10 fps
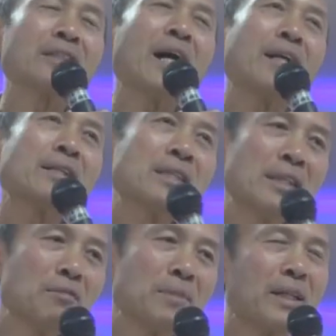God has
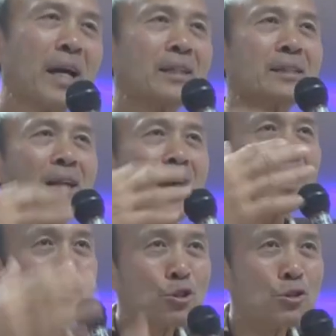healed me and God
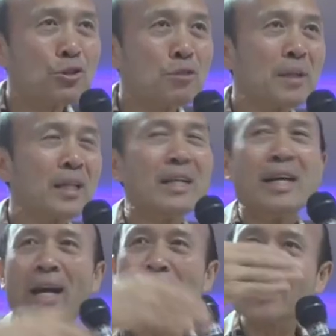has used me
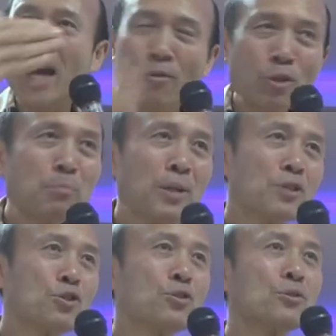and God will
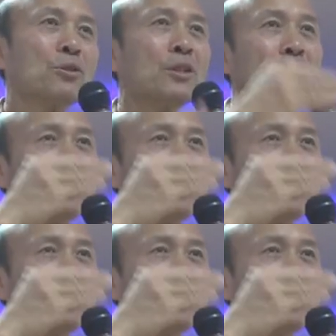bless you.